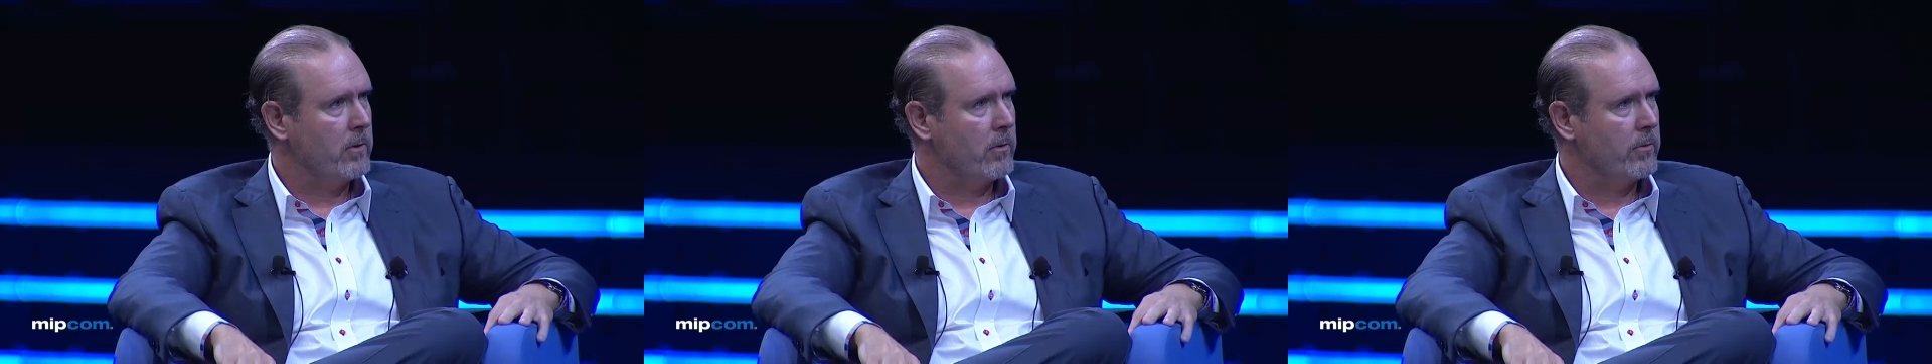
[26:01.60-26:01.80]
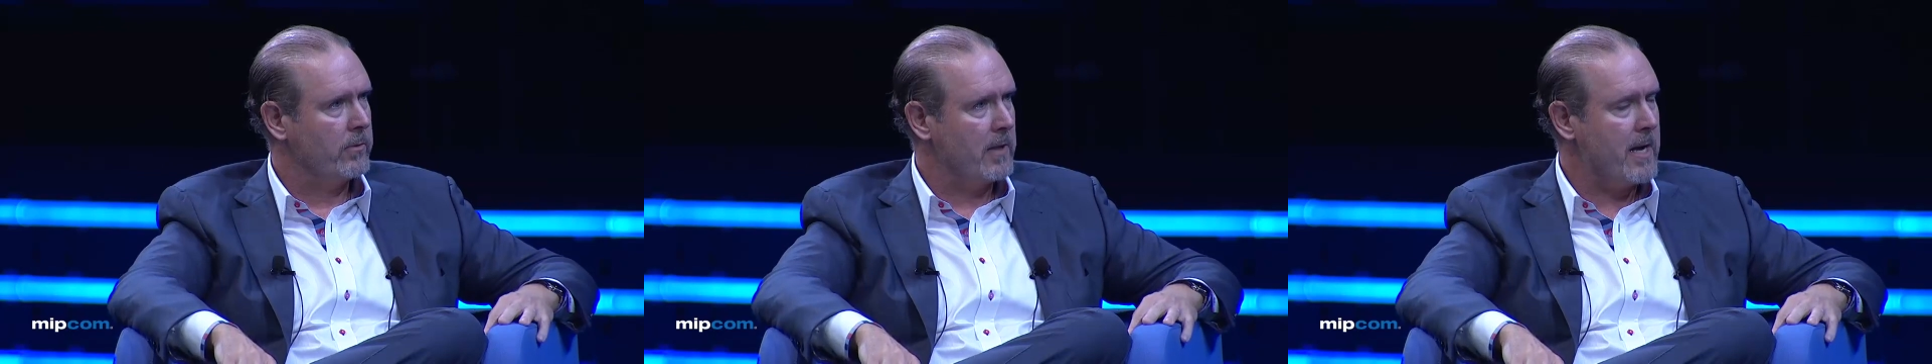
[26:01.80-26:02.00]

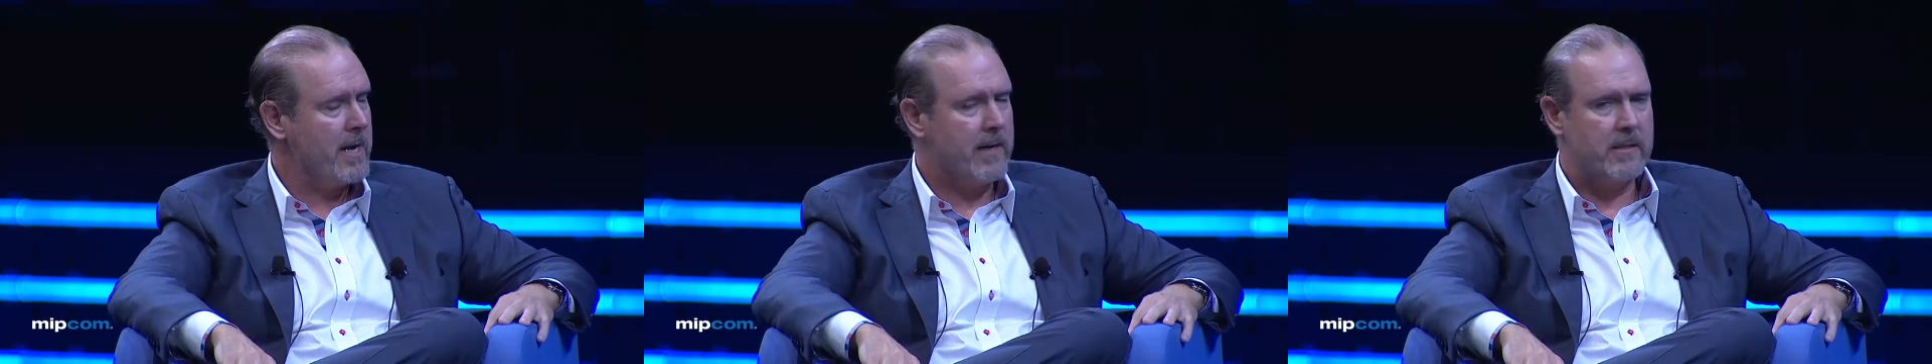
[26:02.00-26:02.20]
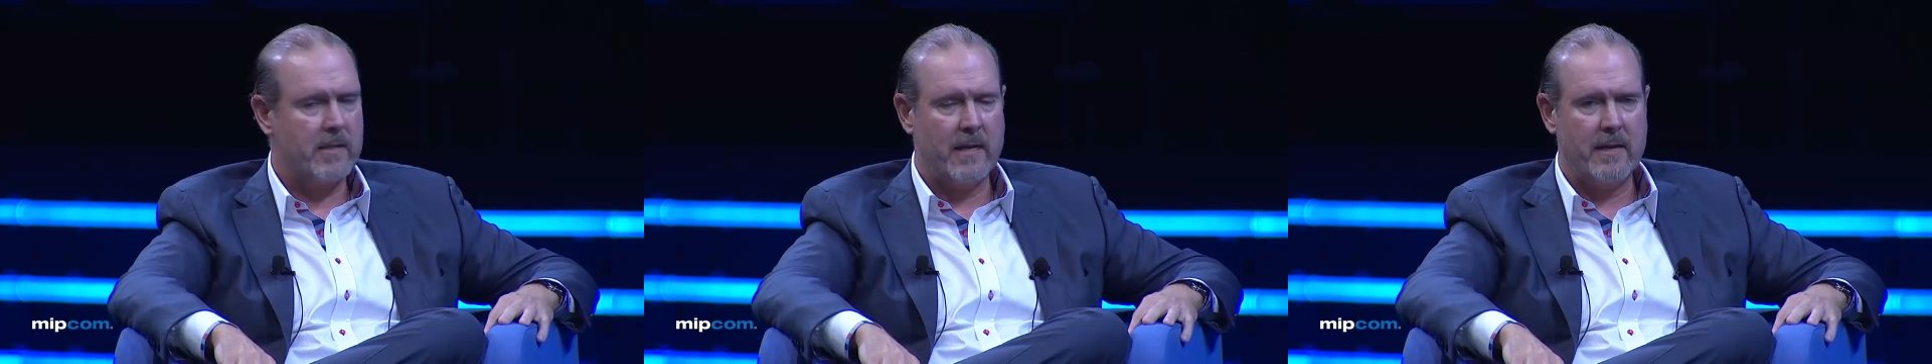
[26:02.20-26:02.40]
your own
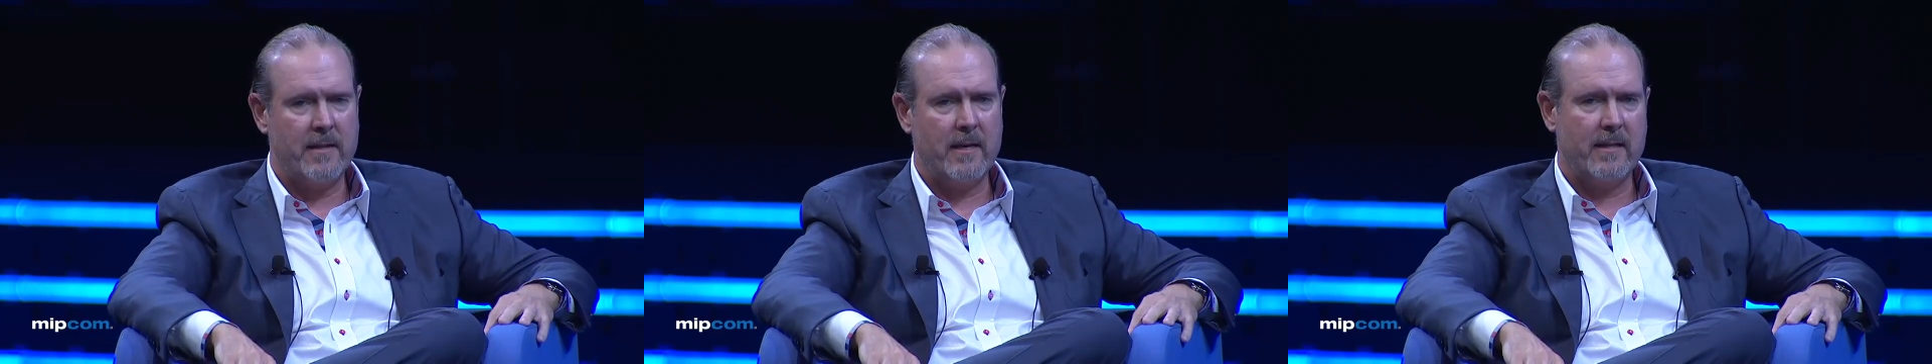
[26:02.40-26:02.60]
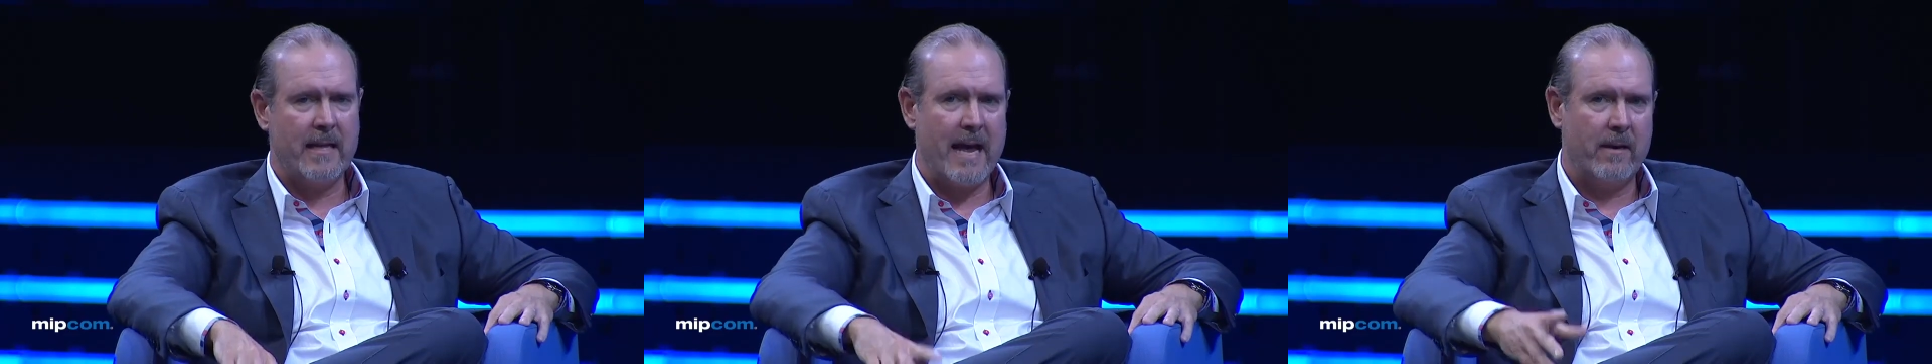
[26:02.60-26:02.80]
likes. And I
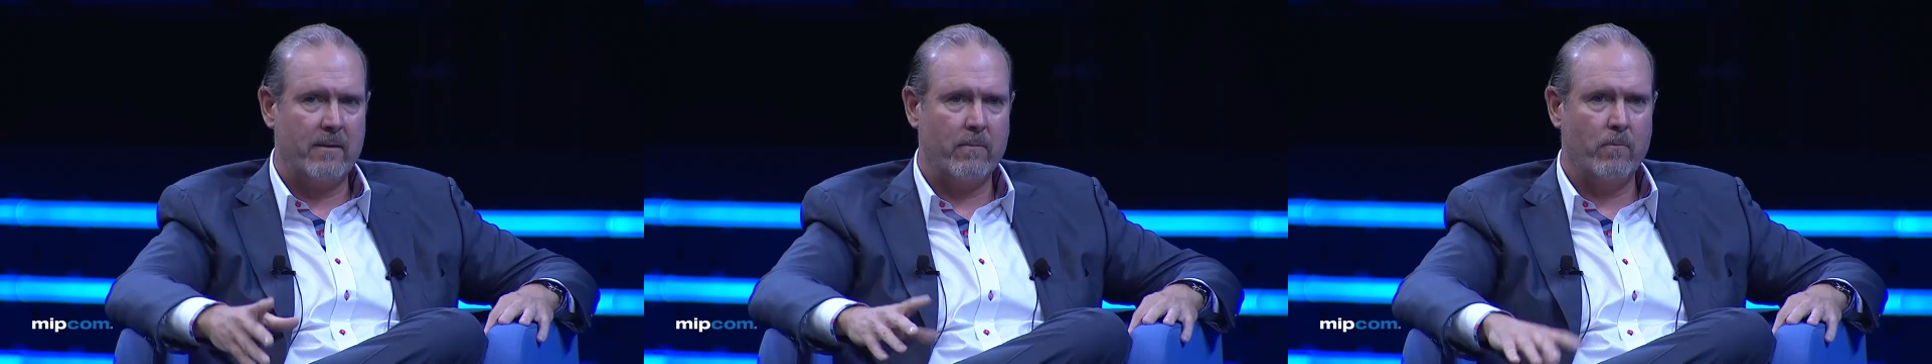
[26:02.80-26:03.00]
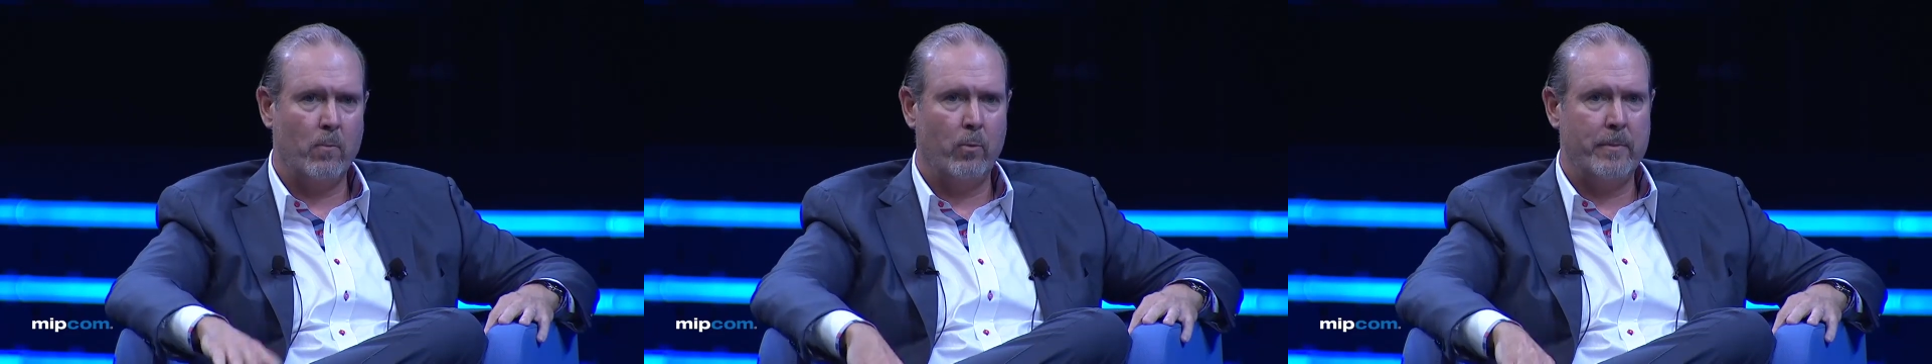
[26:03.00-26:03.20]
think that
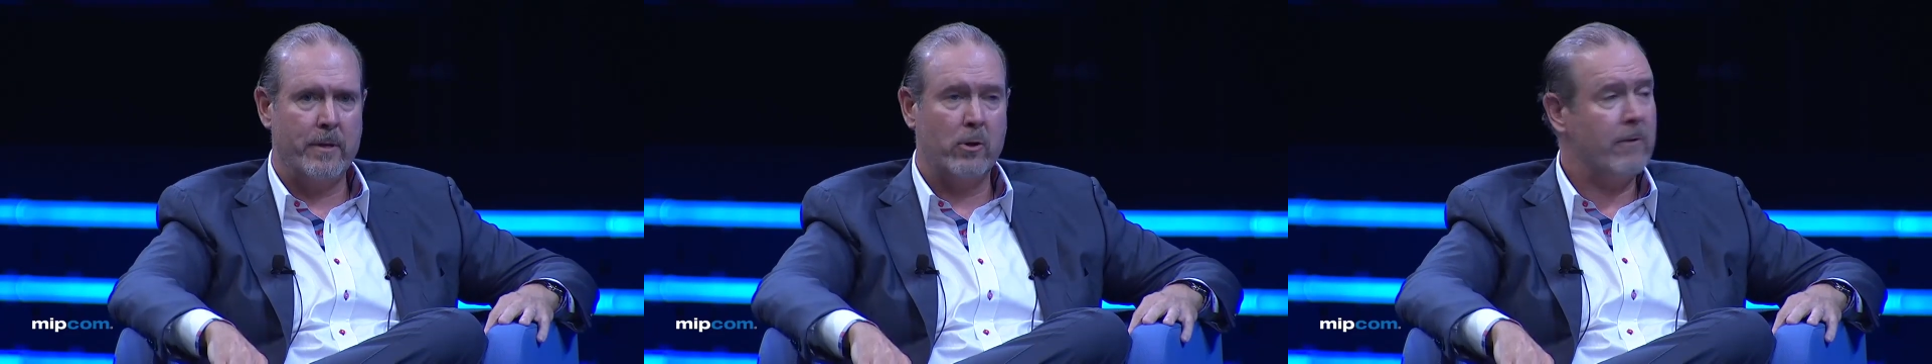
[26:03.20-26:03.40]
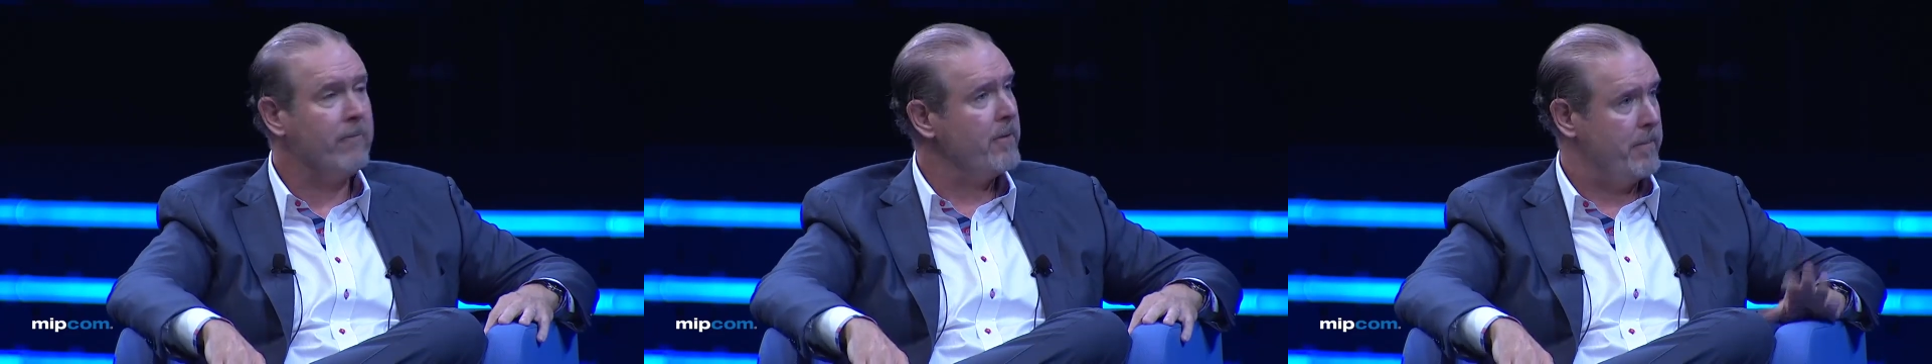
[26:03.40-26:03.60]
will be
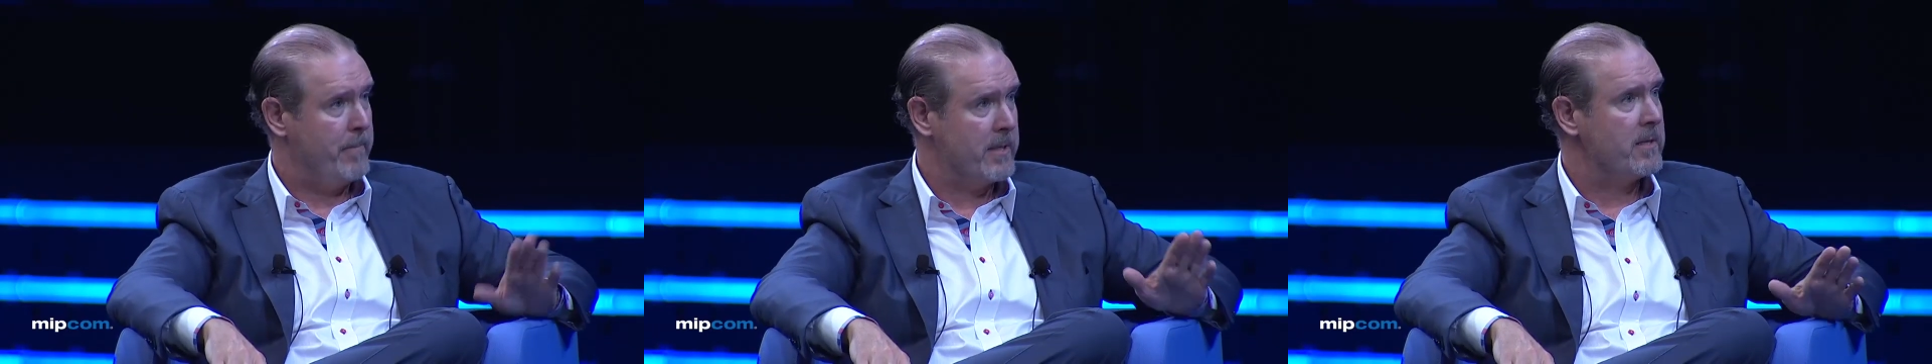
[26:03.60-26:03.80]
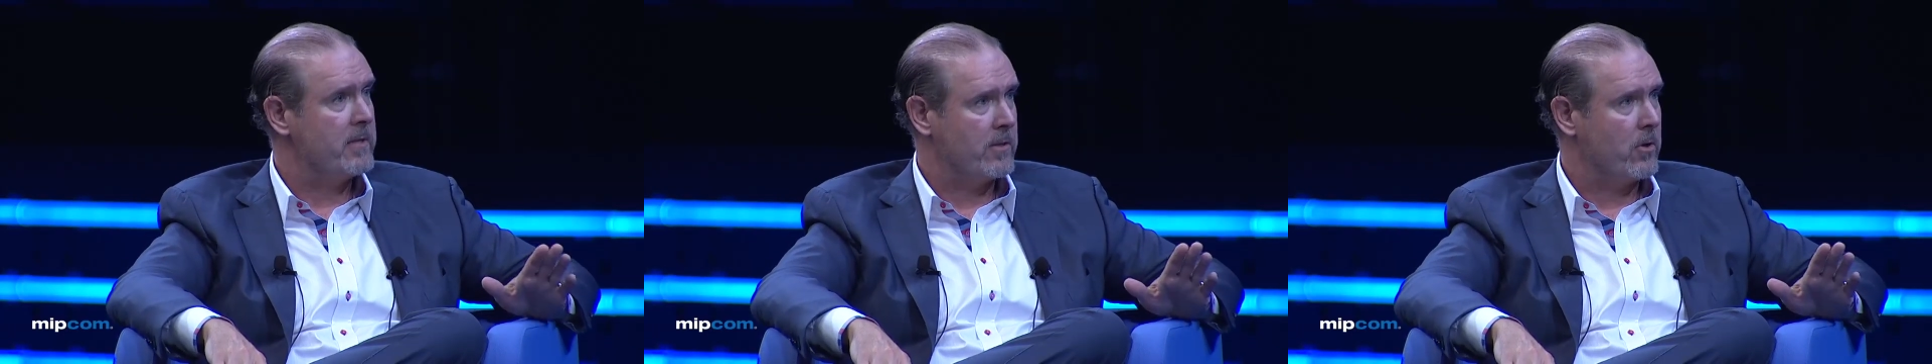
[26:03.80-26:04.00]
good for the
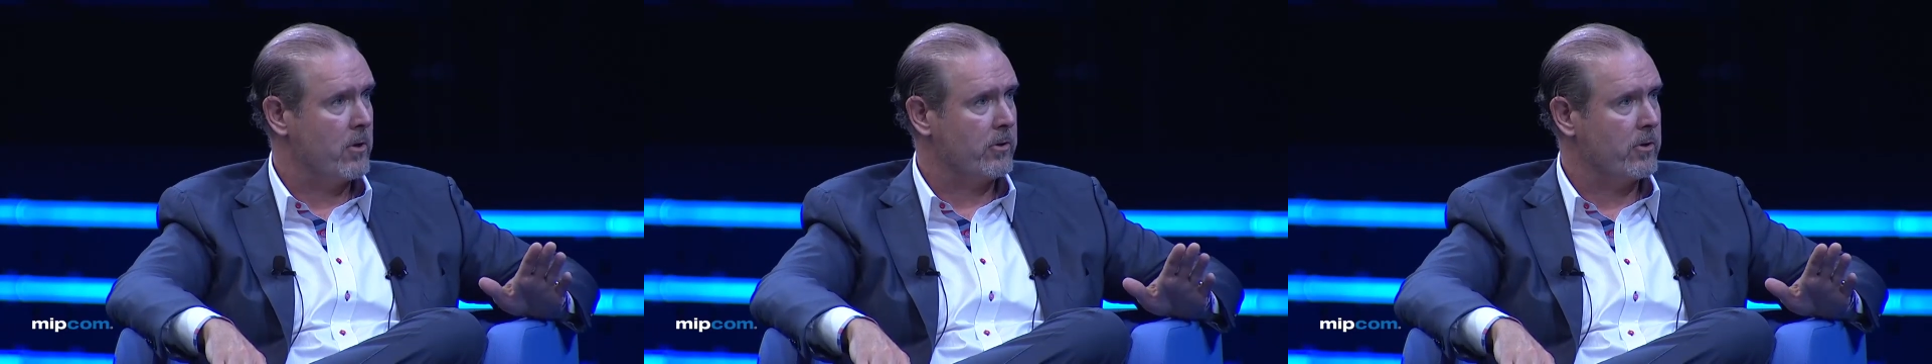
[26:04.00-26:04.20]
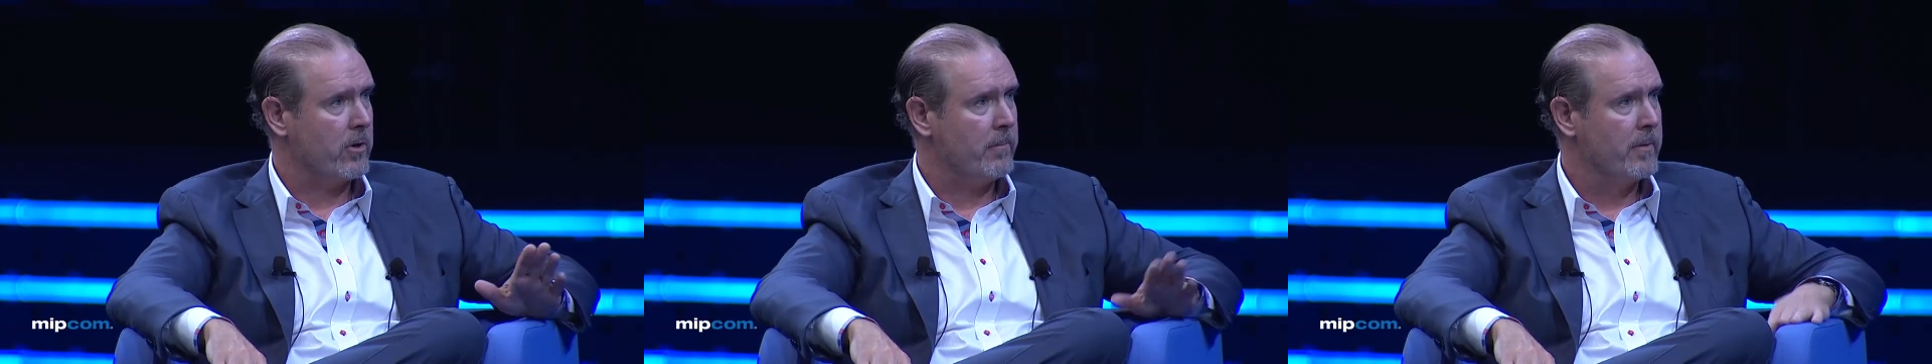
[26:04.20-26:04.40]
business
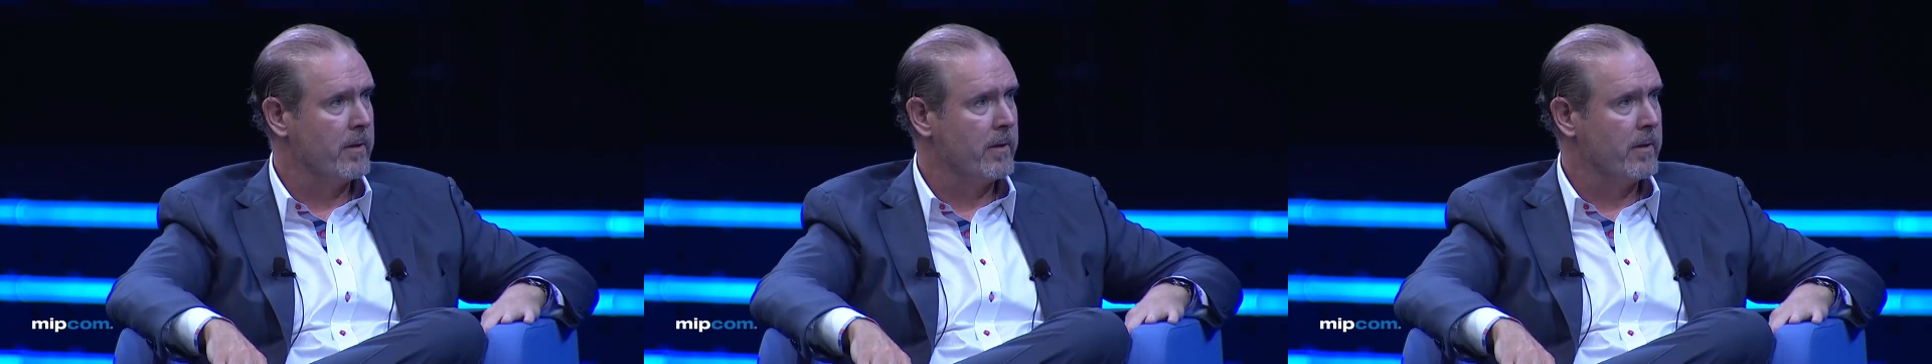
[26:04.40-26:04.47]
long term. I